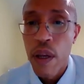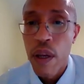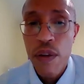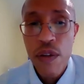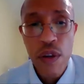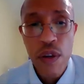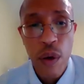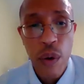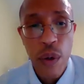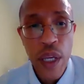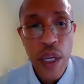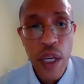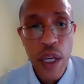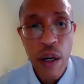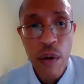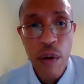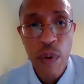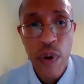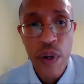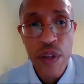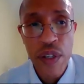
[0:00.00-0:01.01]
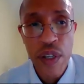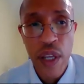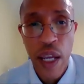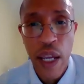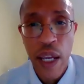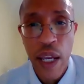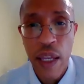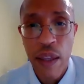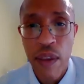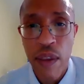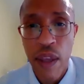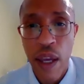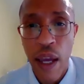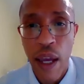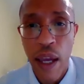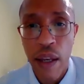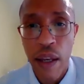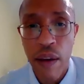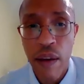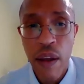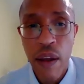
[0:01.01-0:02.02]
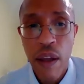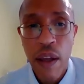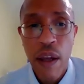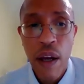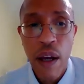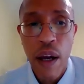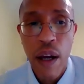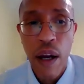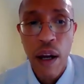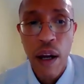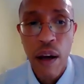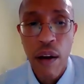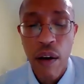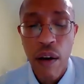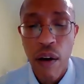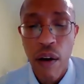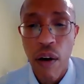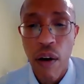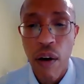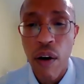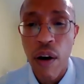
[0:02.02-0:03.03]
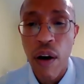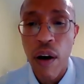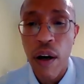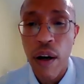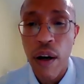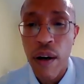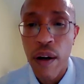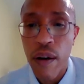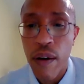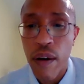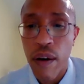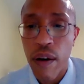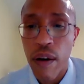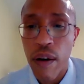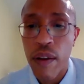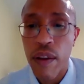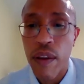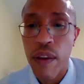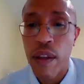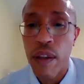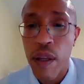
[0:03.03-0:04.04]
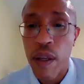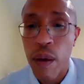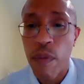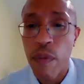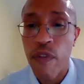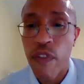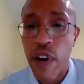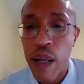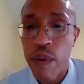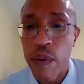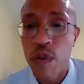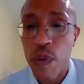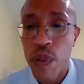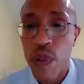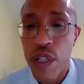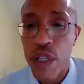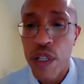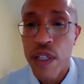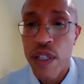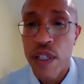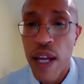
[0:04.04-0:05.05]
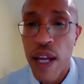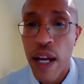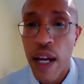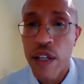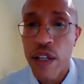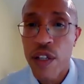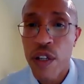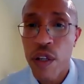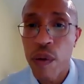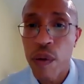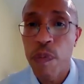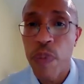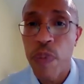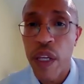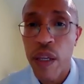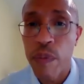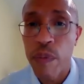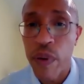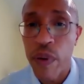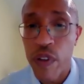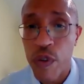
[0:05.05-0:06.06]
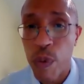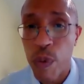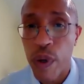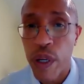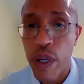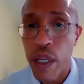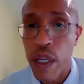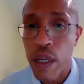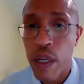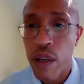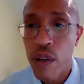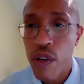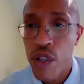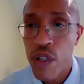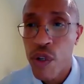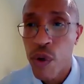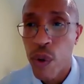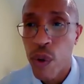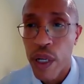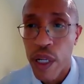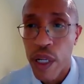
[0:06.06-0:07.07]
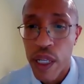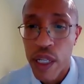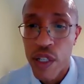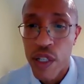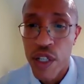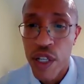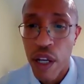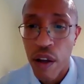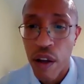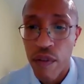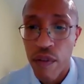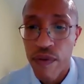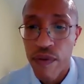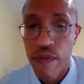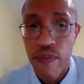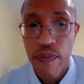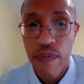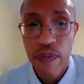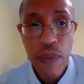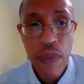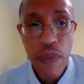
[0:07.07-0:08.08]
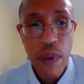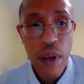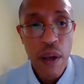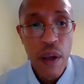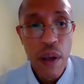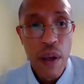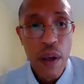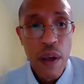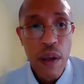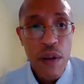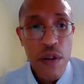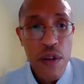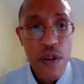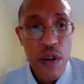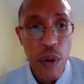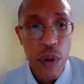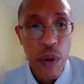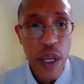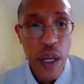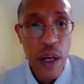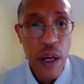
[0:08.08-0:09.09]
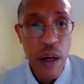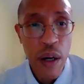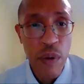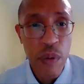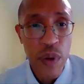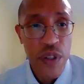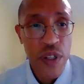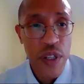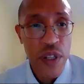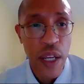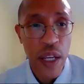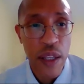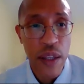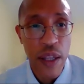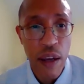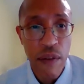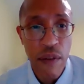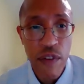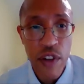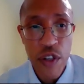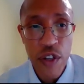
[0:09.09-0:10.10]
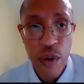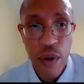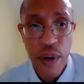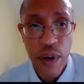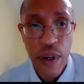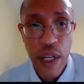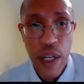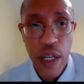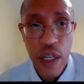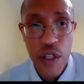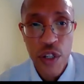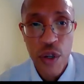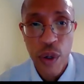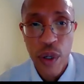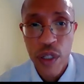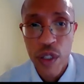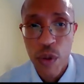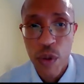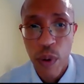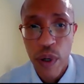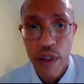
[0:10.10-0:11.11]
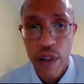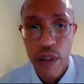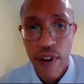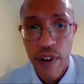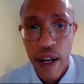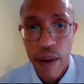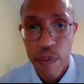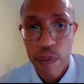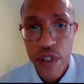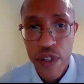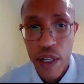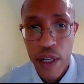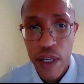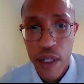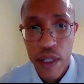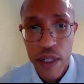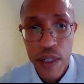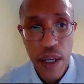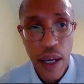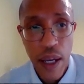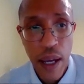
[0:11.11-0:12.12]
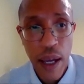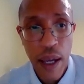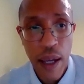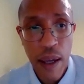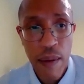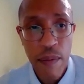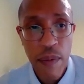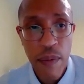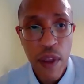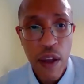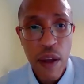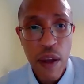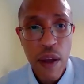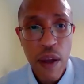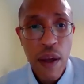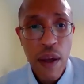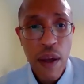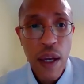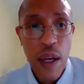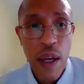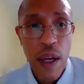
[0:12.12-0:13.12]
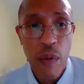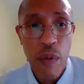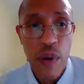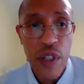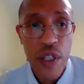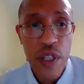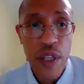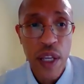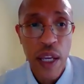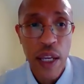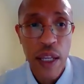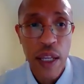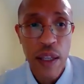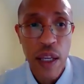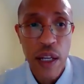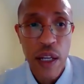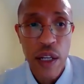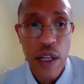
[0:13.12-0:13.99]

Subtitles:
So here we're saying that the number of items we should stock should be between short and shelf. So here we're saying that inventory is short 25% of the time, and we're saying that